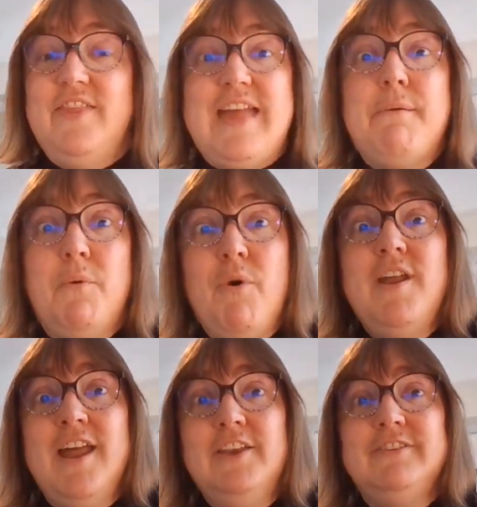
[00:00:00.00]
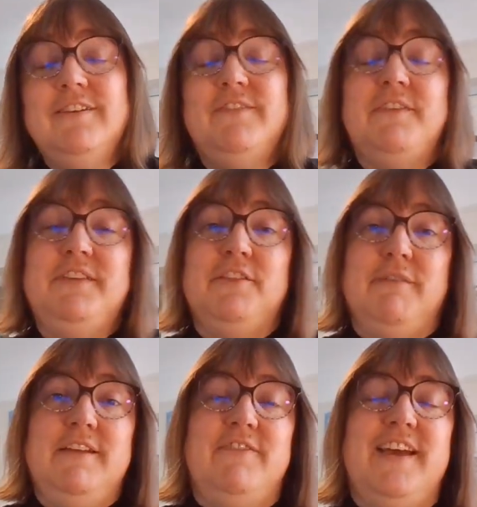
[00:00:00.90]
There were
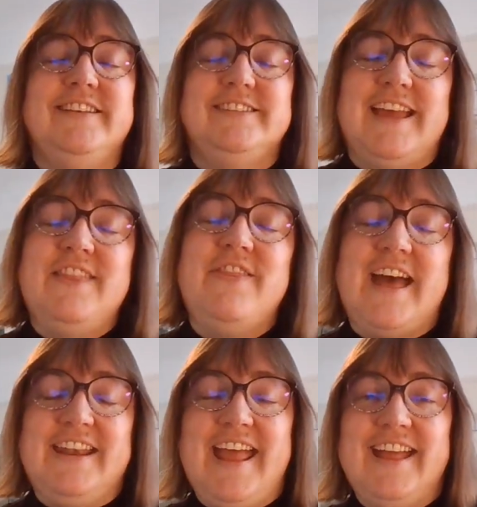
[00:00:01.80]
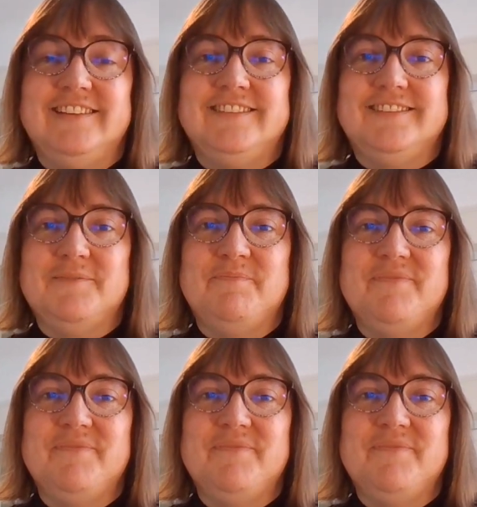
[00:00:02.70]
153 fish in that net.